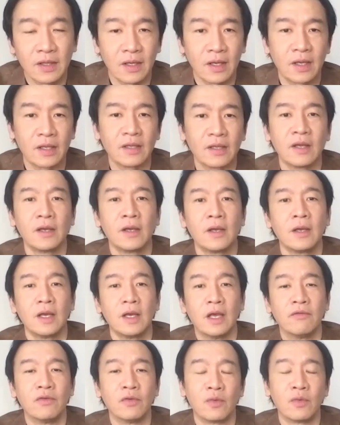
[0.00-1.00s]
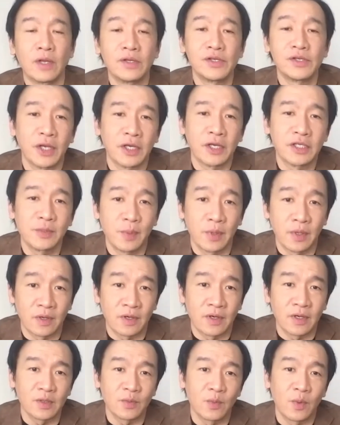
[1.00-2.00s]
that if you read
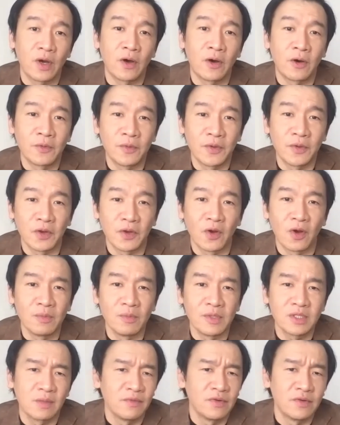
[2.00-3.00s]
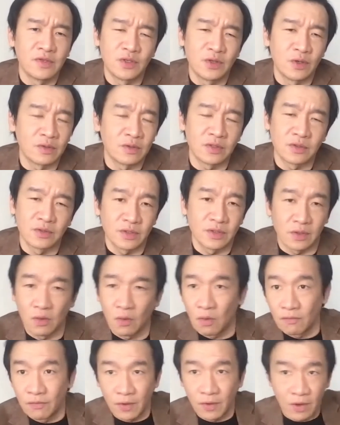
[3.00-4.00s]
Shakespeare as well, you know, I mean, some of his jokes just
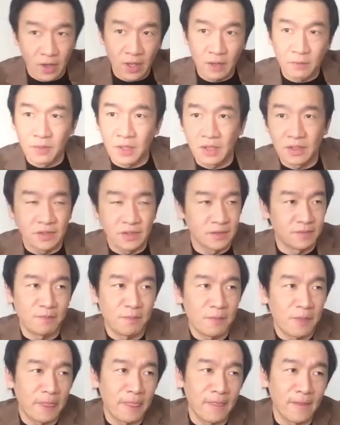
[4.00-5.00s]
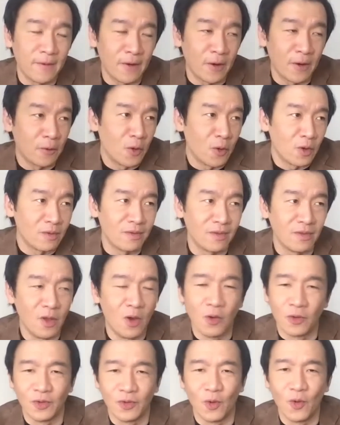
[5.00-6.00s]
go over your head because, you know, no, no,
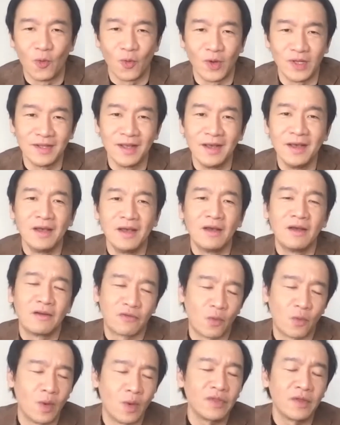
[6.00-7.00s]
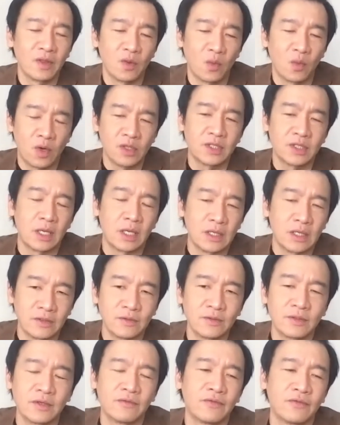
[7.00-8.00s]
no one, for one thing, the words are a
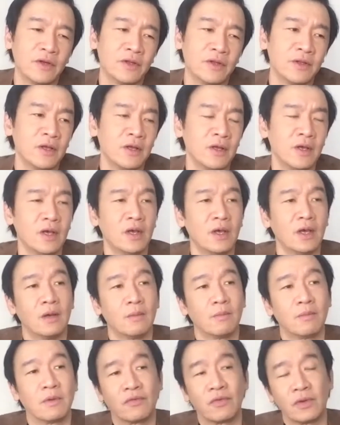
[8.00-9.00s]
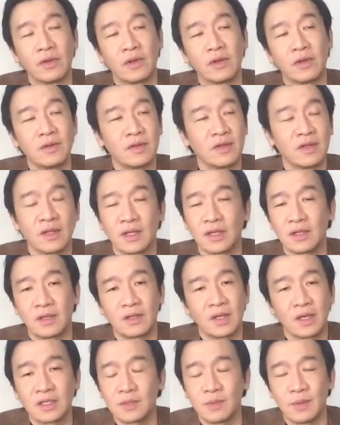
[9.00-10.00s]
little different. But for another, the
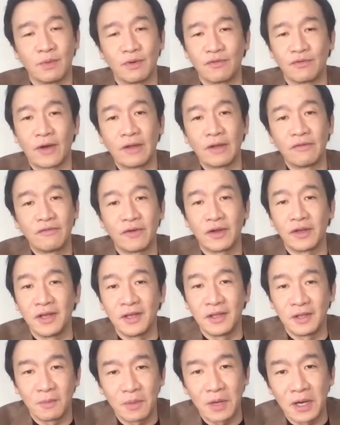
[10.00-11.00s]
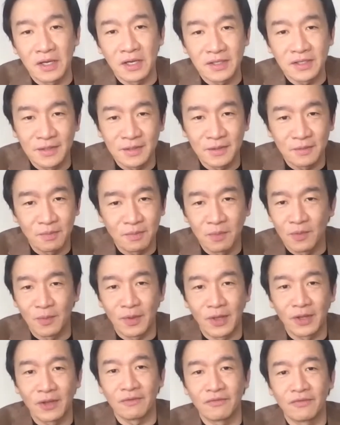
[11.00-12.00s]
things people find funny in the past, people
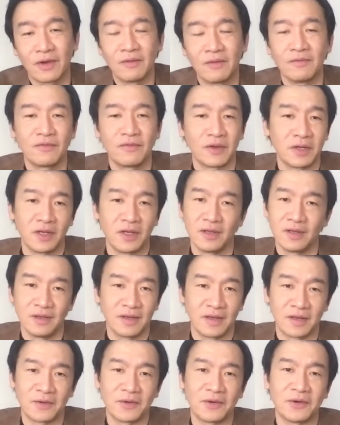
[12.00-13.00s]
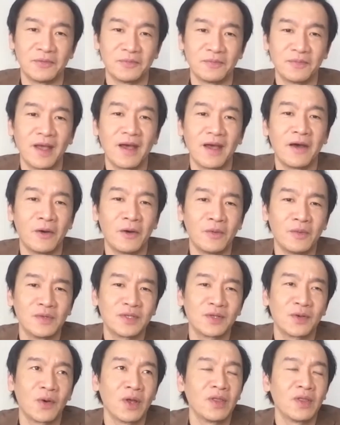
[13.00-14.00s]
might not find funny at all now.
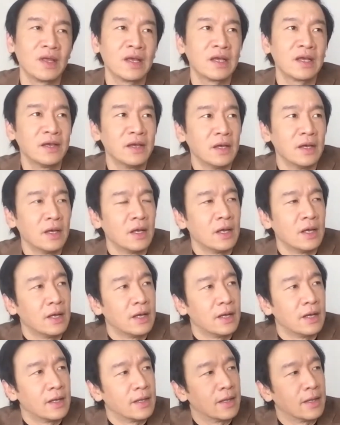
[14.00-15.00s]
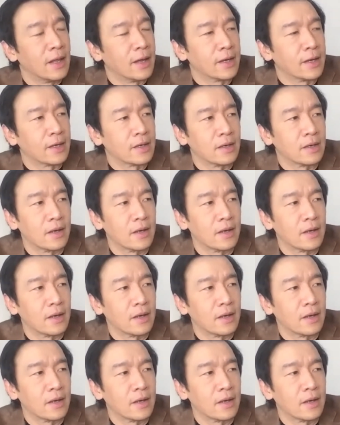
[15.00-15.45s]
So I think, like,